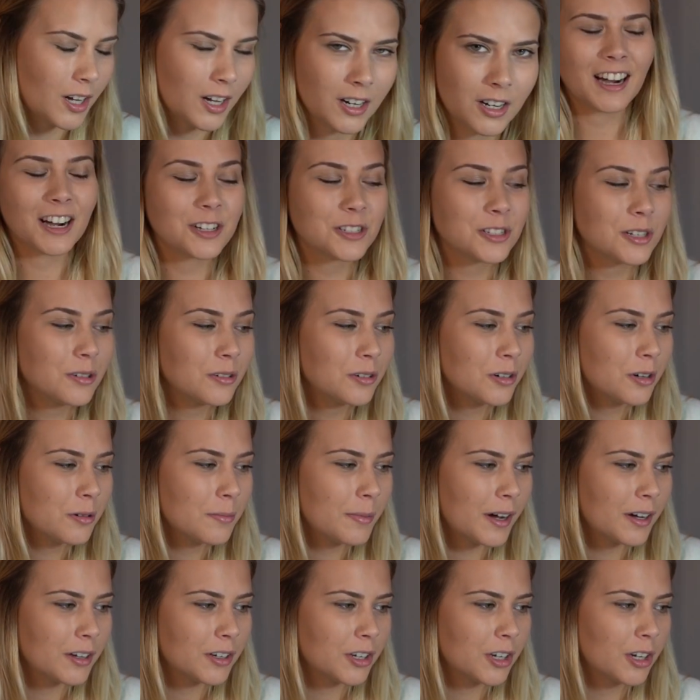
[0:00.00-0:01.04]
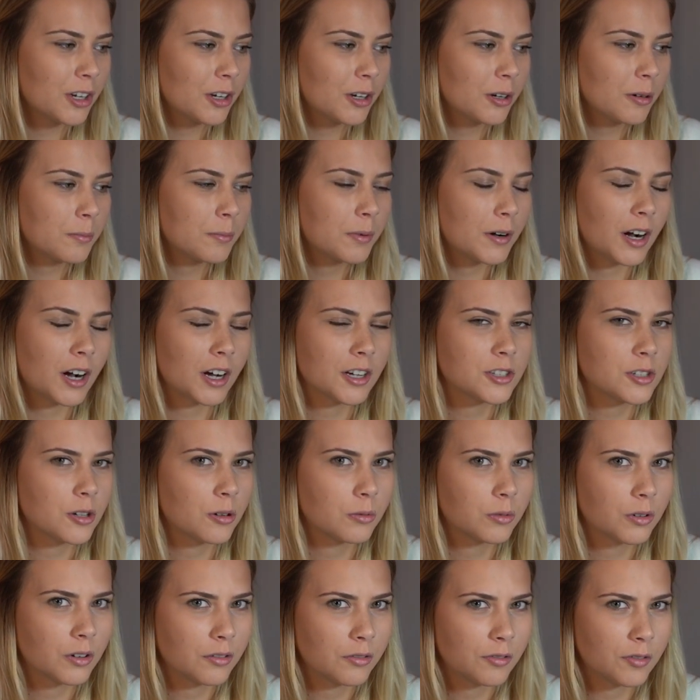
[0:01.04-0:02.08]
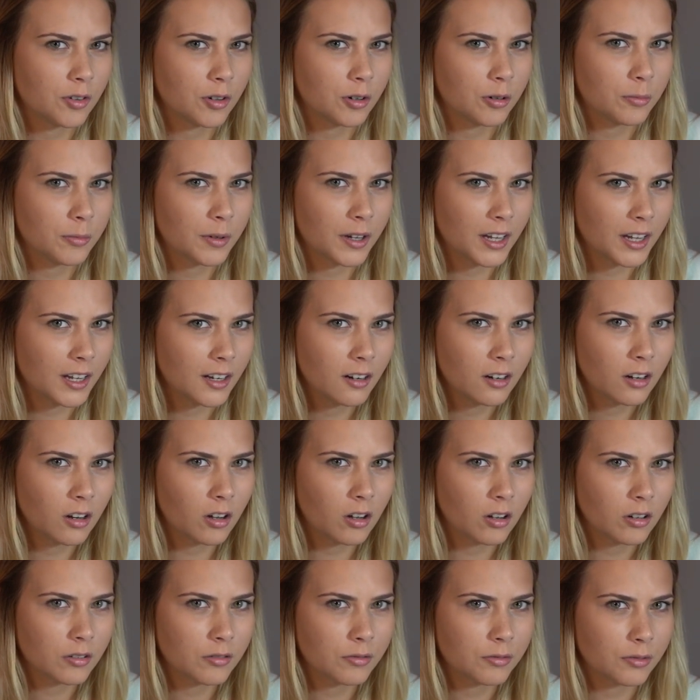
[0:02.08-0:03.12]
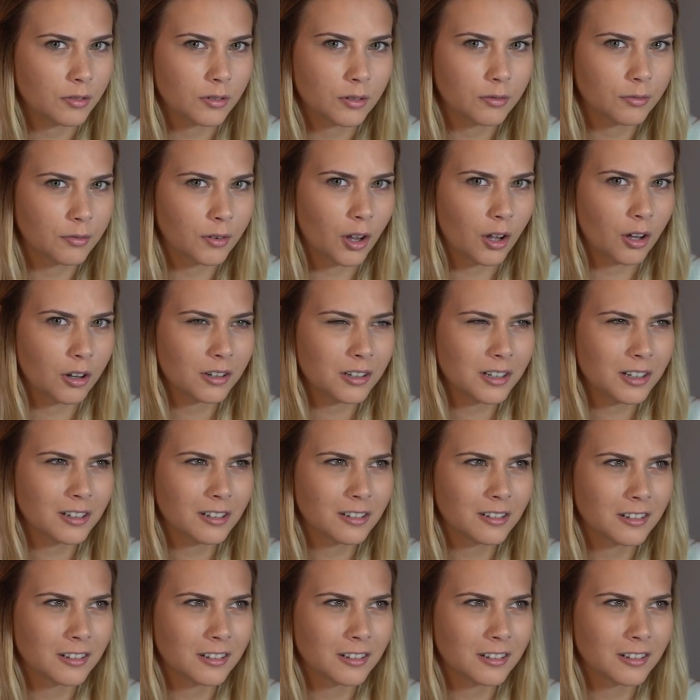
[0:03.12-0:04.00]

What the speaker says: And I don't know about you, but I don't want to film in log for a vlog.